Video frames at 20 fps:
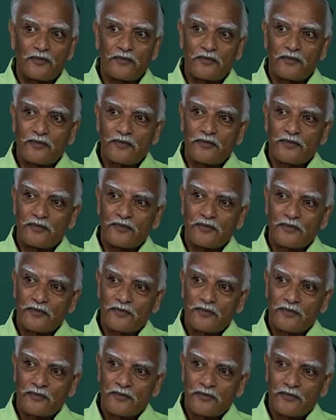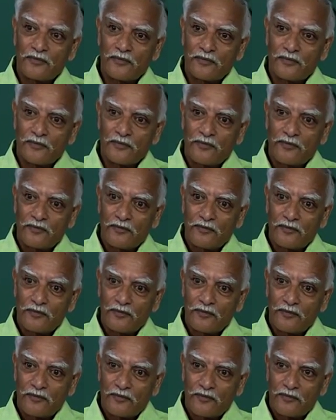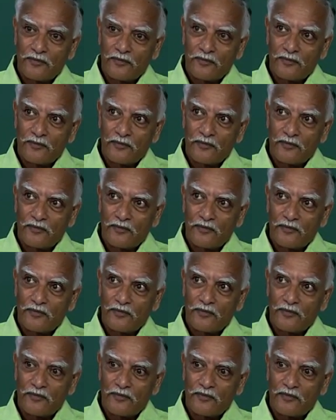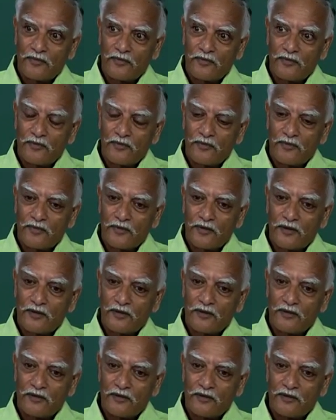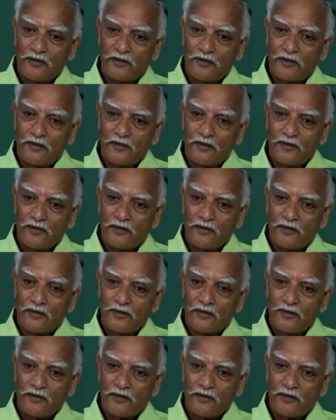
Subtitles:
(no one is talking)